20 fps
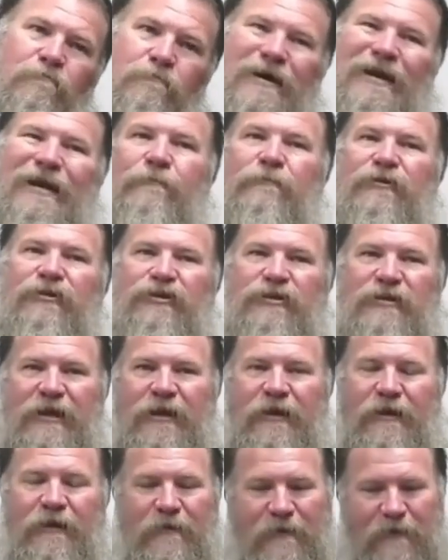My name is
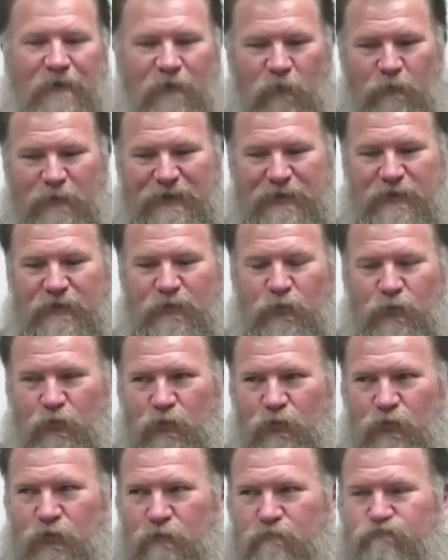Shannon, and I will be
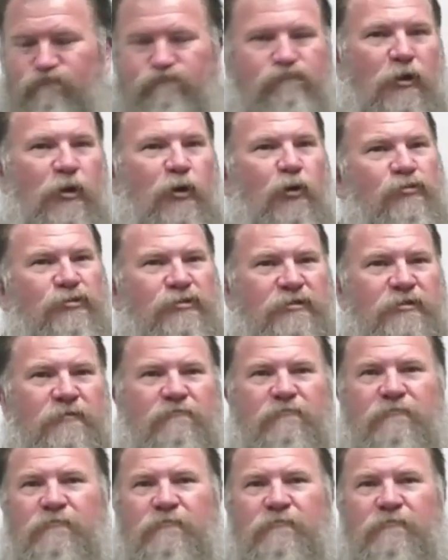your host